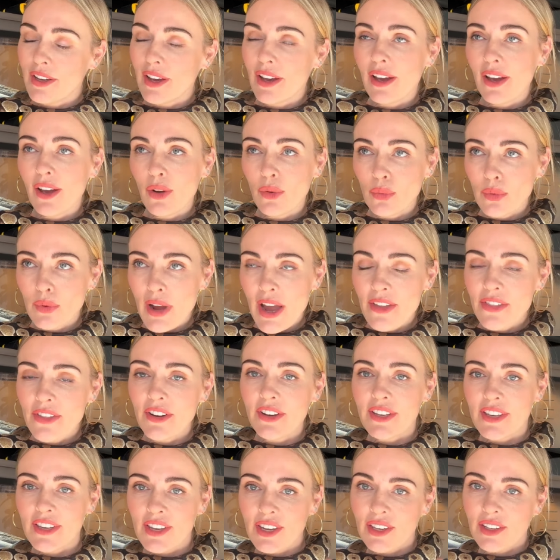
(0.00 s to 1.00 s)
a rather
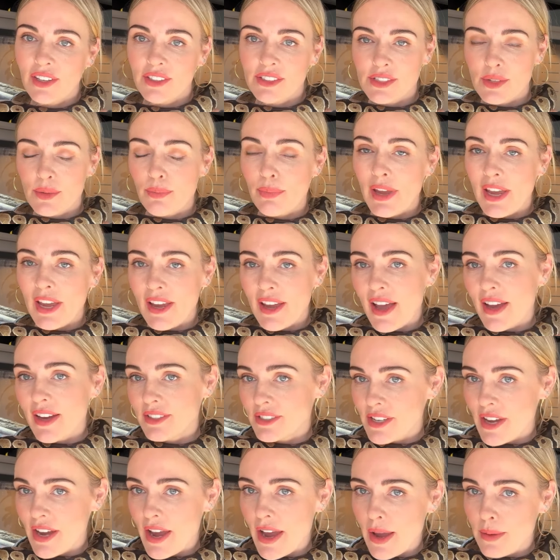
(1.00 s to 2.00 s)
heated debate at
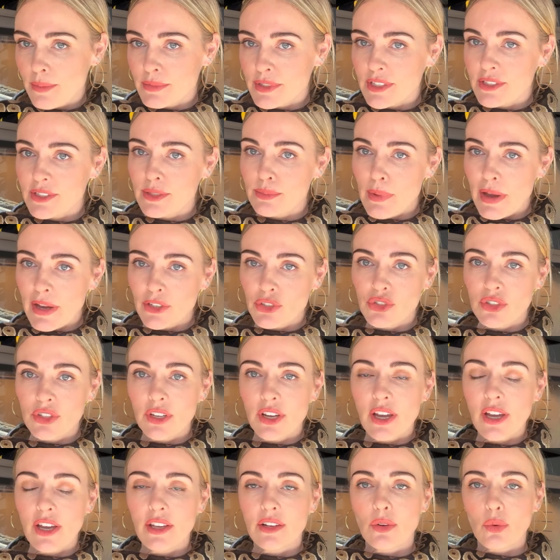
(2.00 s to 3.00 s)
times,
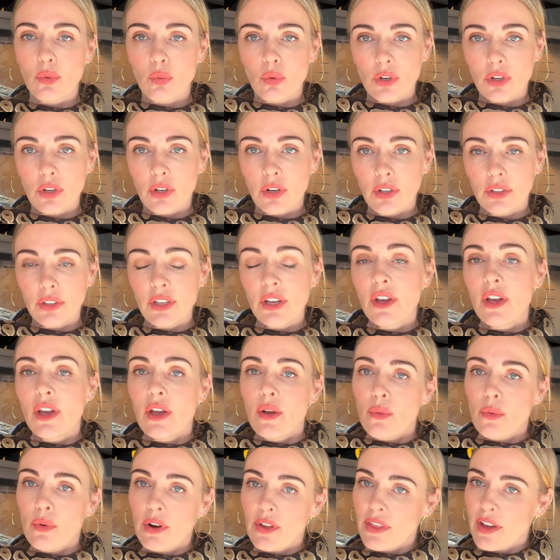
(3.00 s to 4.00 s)
especially in a world
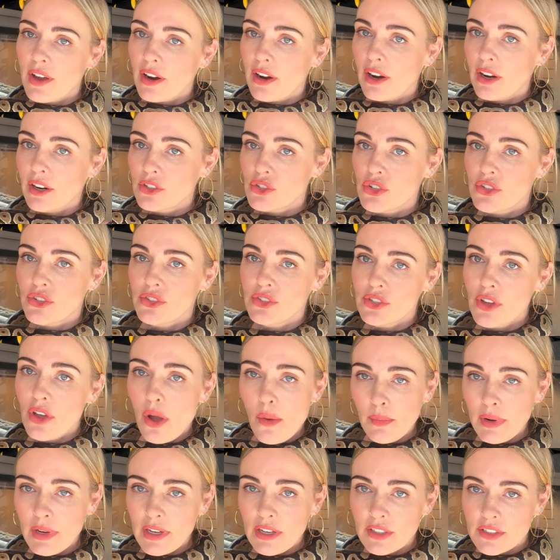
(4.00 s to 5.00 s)
where there are just so
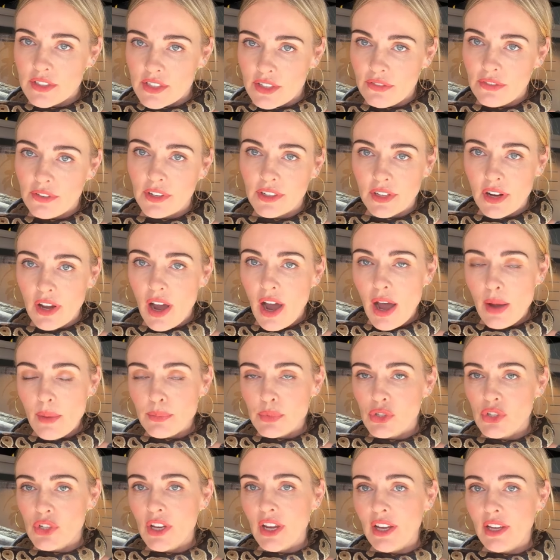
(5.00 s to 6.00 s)
many different
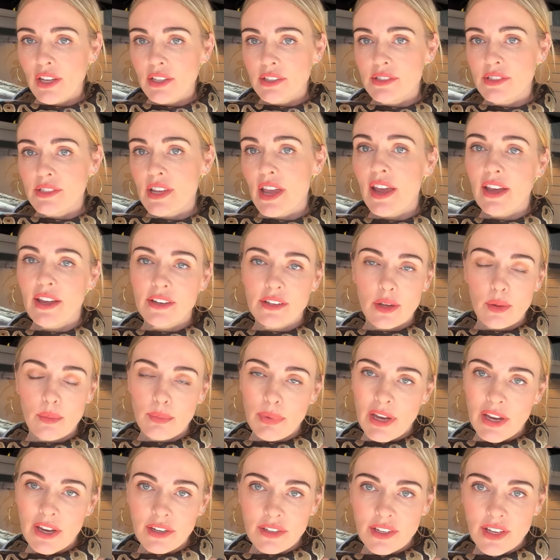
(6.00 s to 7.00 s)
options and
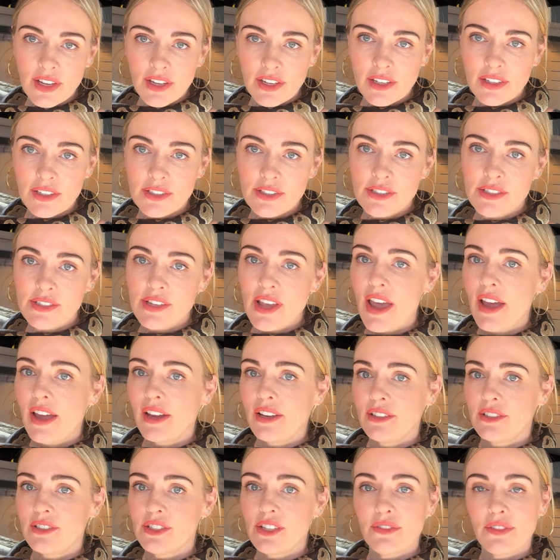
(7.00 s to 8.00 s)
opinions
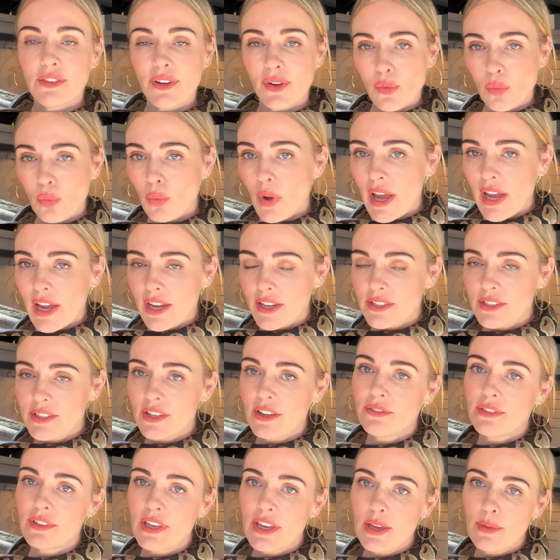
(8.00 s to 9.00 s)
and different ways
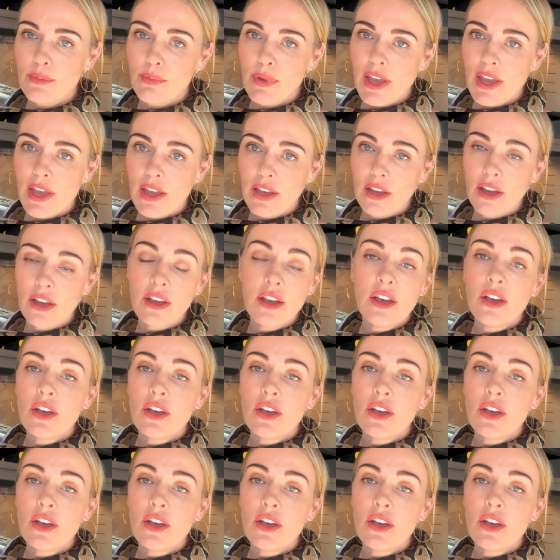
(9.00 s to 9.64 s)
of keeping